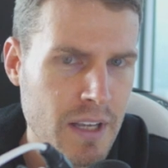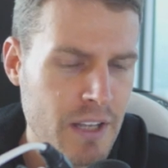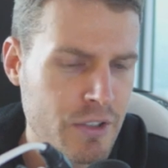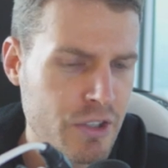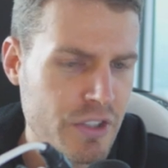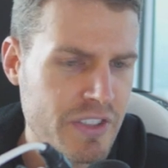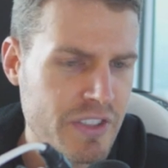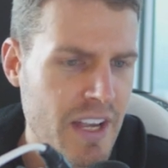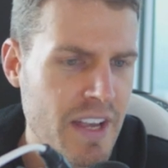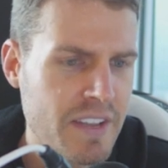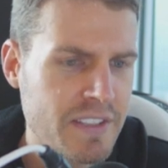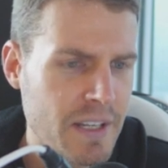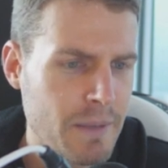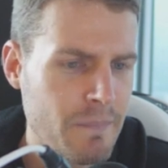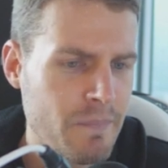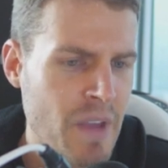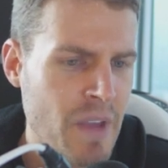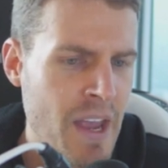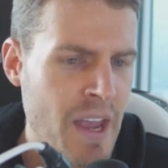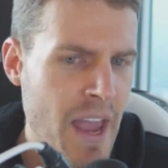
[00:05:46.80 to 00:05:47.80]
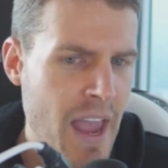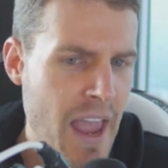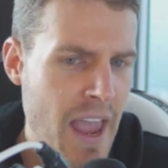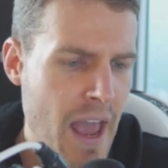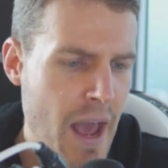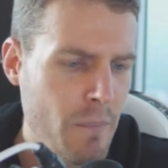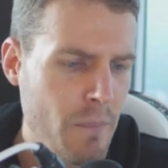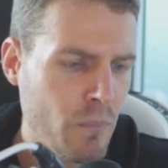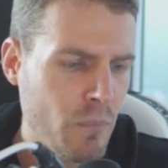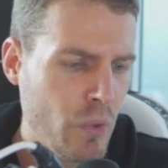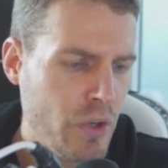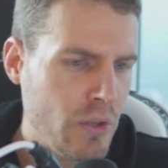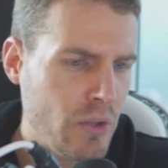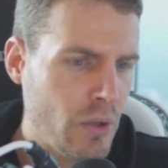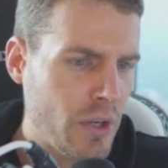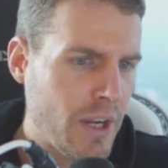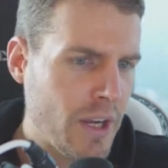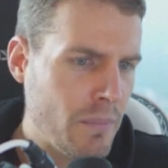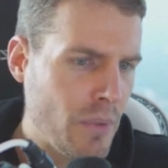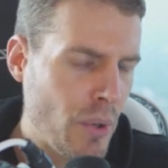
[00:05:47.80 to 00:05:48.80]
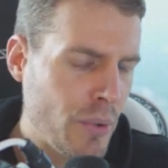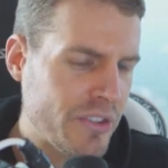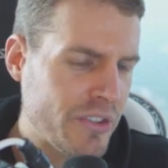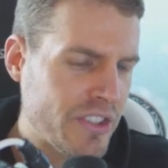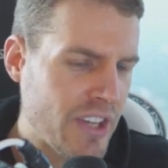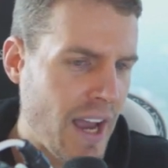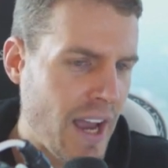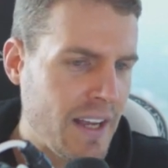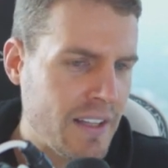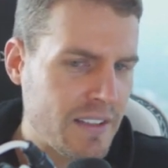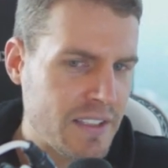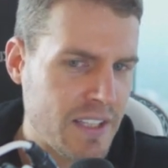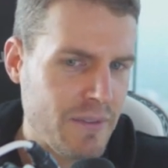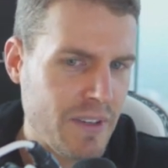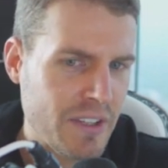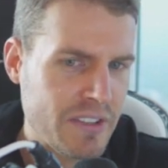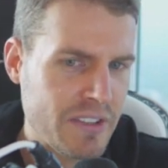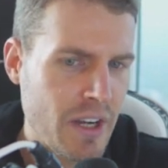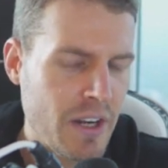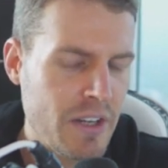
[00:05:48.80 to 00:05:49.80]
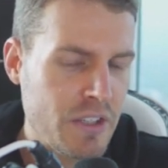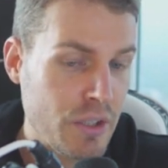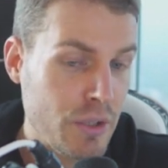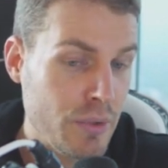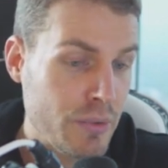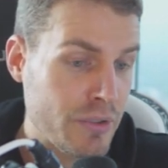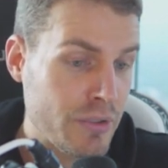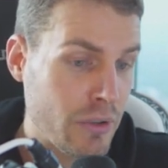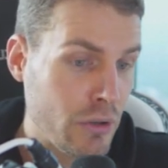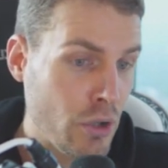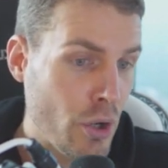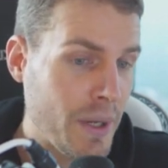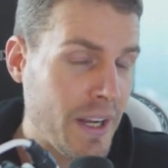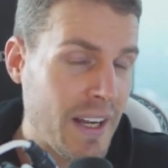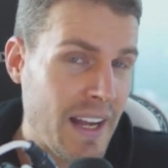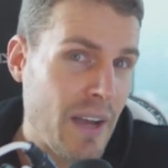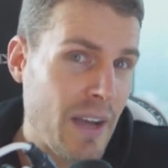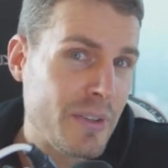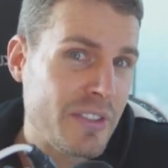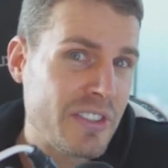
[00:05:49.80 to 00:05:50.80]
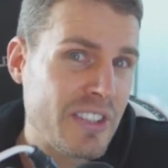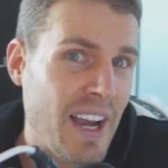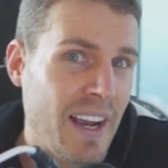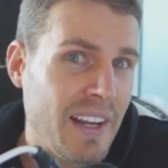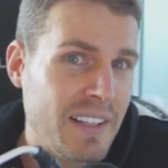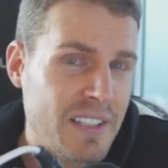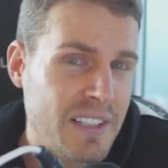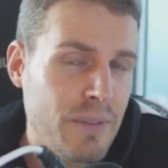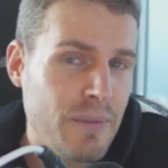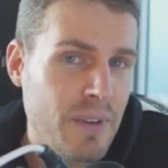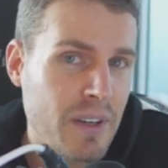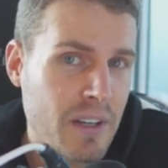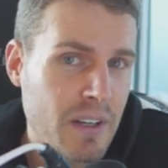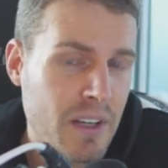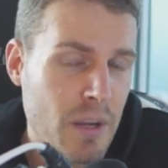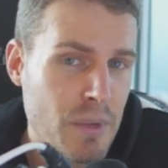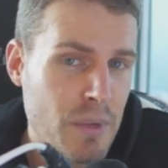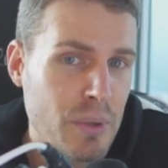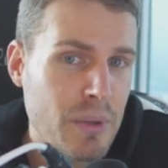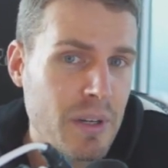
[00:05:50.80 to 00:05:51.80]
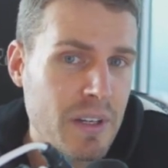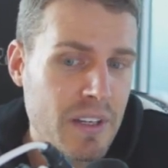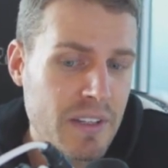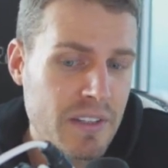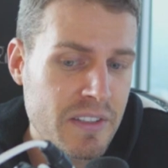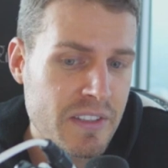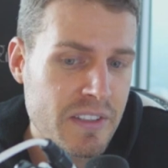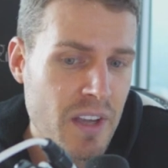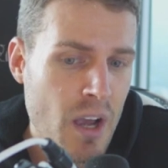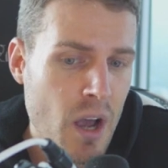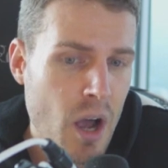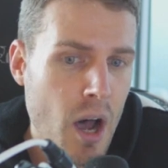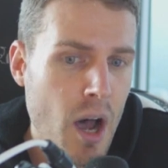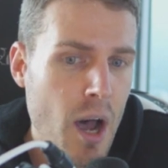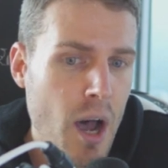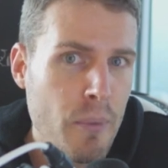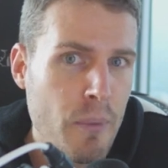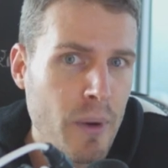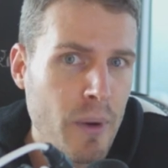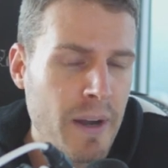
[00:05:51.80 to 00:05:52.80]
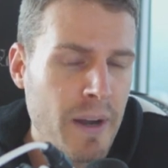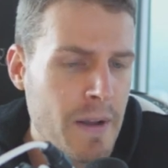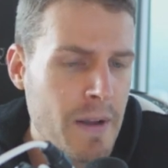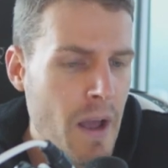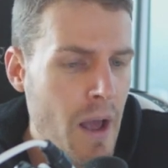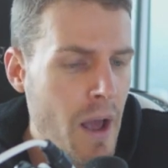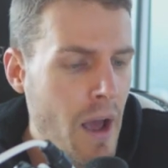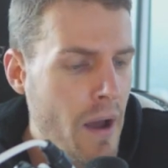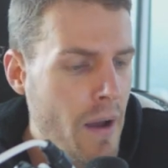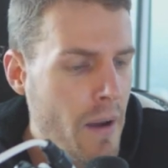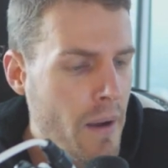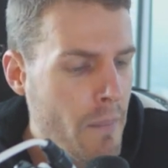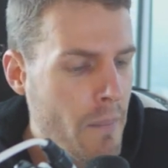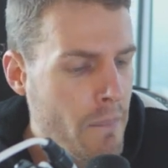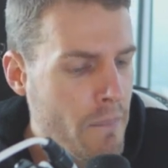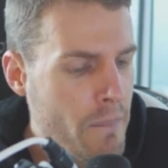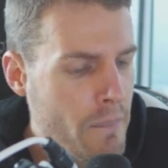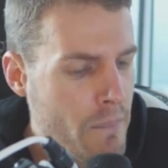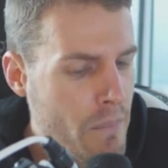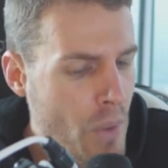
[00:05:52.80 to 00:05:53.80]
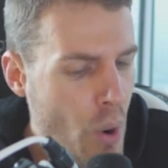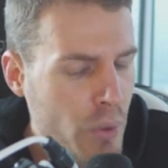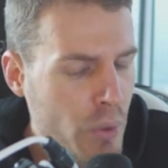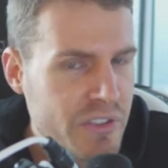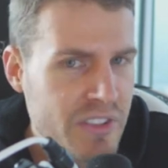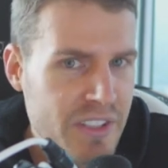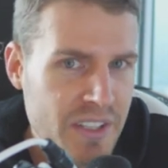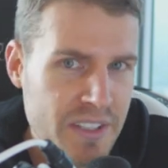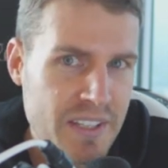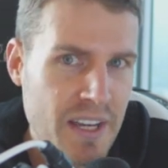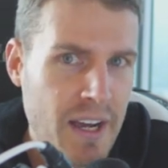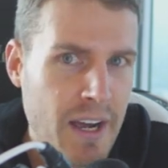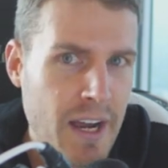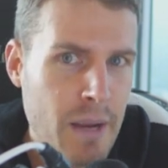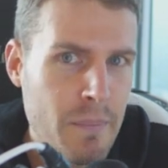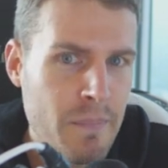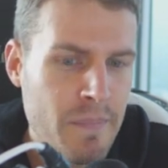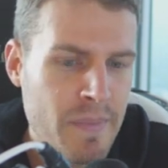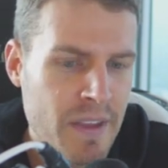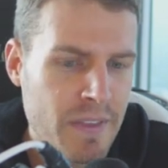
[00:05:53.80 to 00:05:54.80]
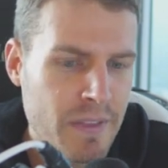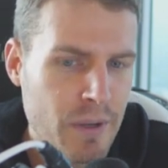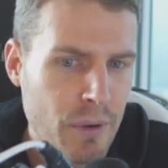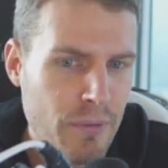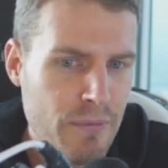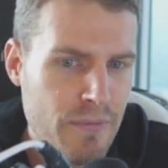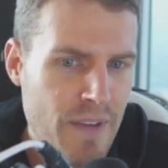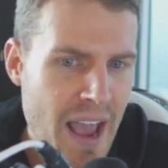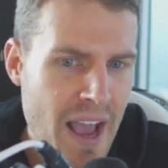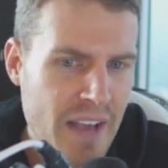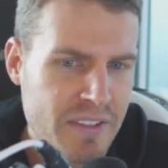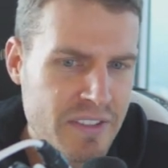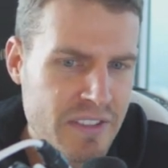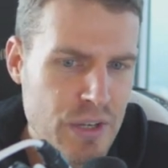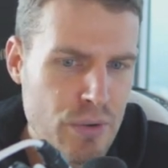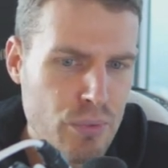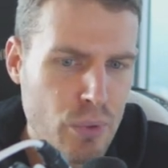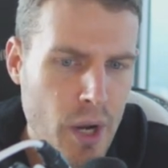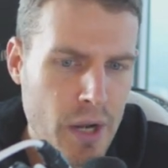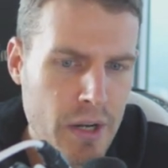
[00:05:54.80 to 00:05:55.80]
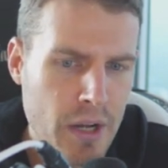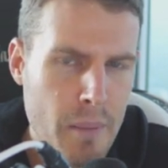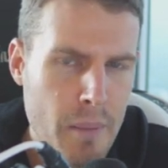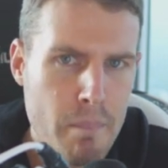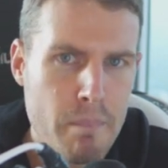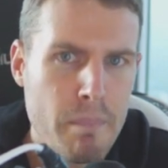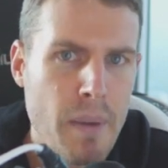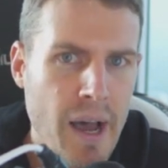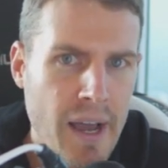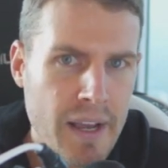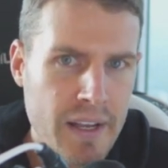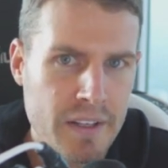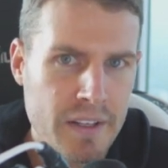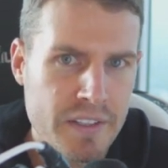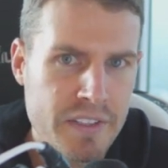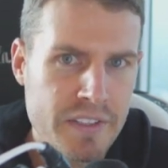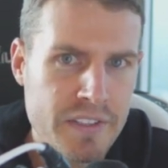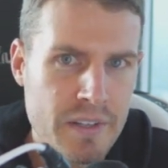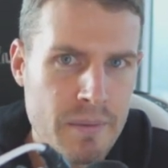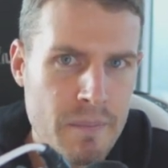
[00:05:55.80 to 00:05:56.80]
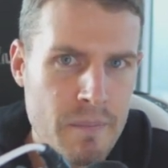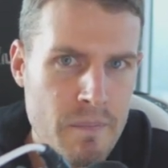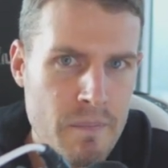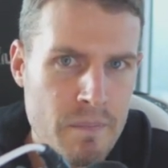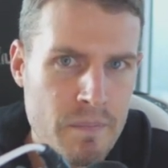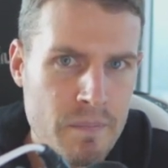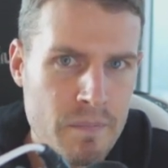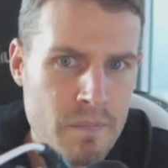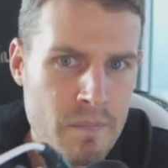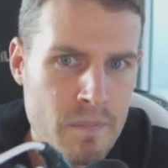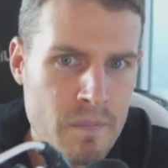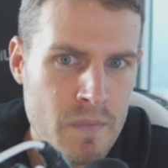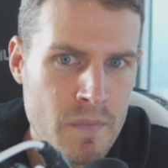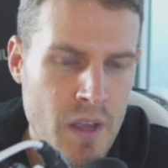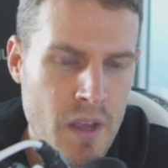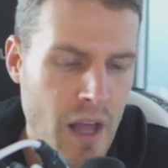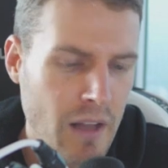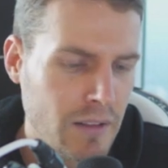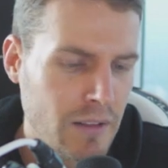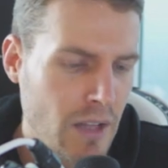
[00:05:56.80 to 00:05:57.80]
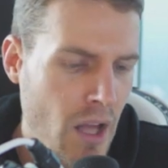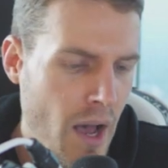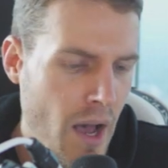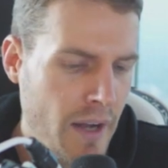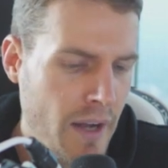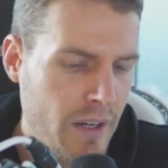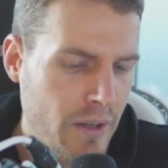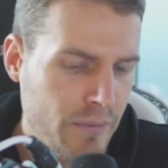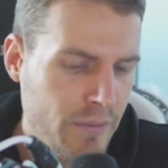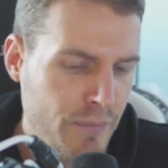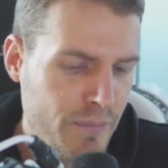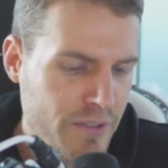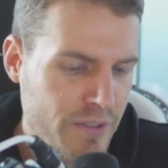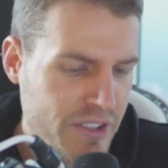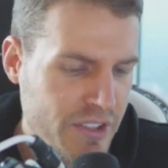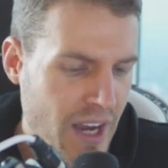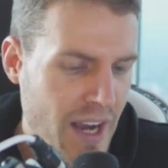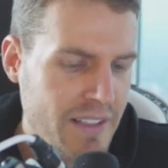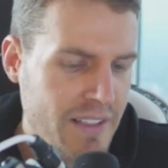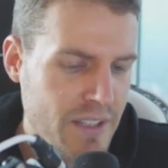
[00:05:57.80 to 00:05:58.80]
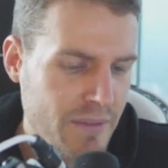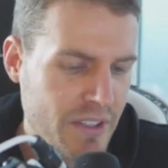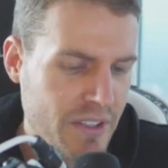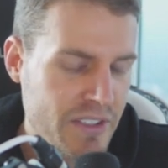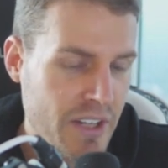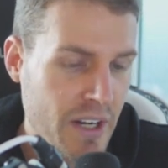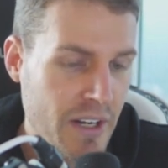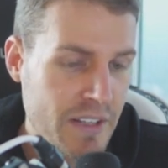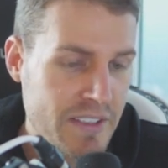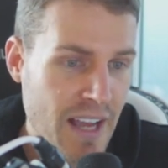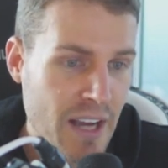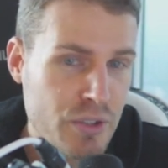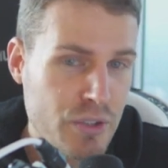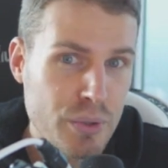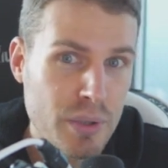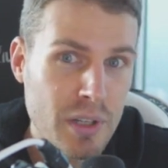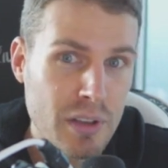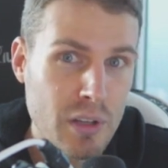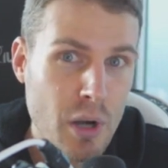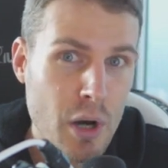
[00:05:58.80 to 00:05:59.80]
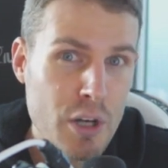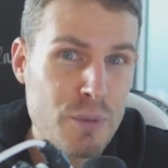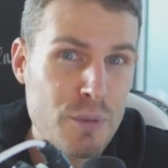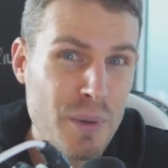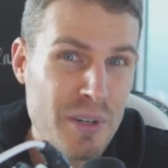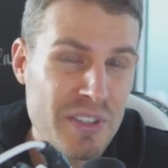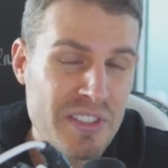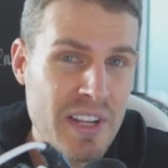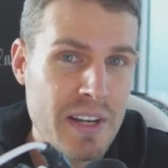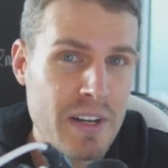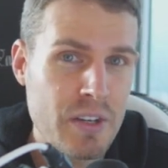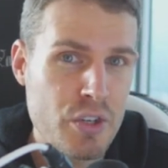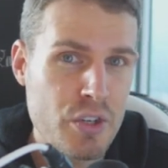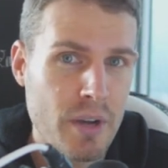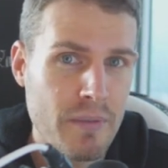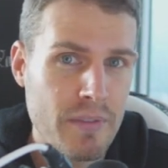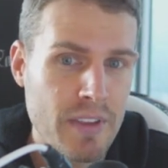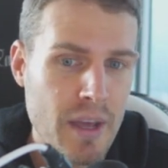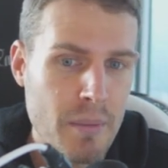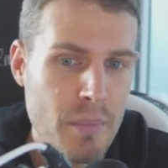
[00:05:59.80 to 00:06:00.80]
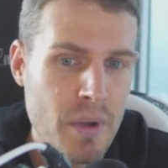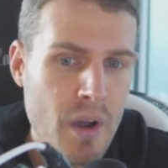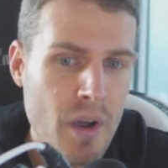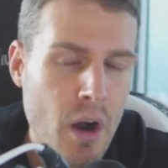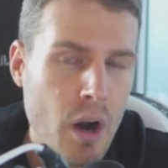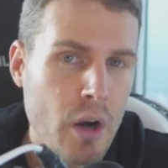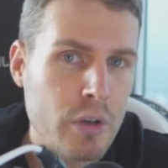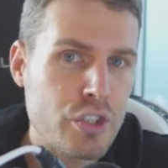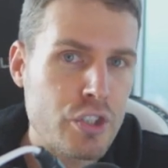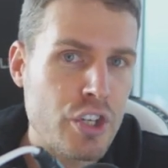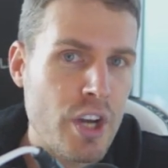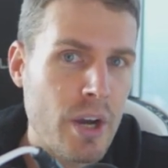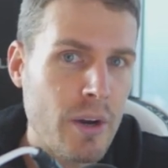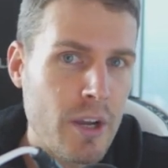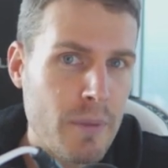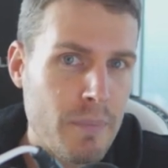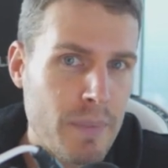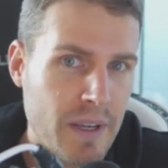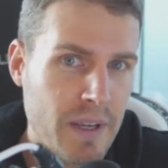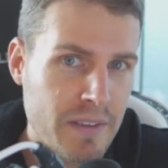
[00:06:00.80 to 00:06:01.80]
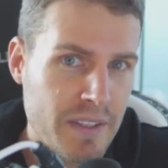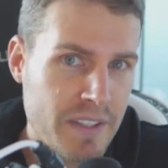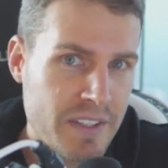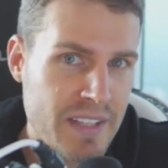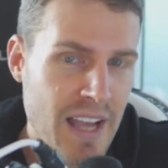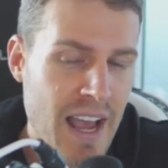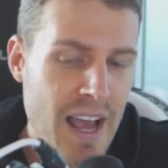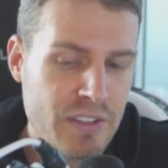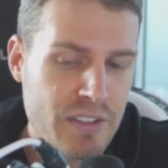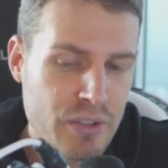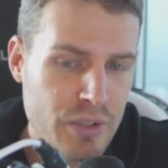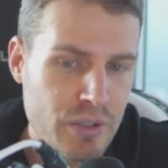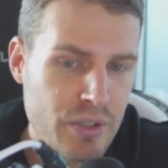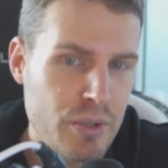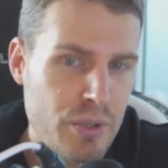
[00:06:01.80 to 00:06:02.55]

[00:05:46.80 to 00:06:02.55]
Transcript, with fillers: It just isn't. And when you look at most scientific studies and you look at how scientific communities operate, most of the time they're vastly run on bias. A lot of scientific studies, actually a large percentage of them, are cherry picked. The stats are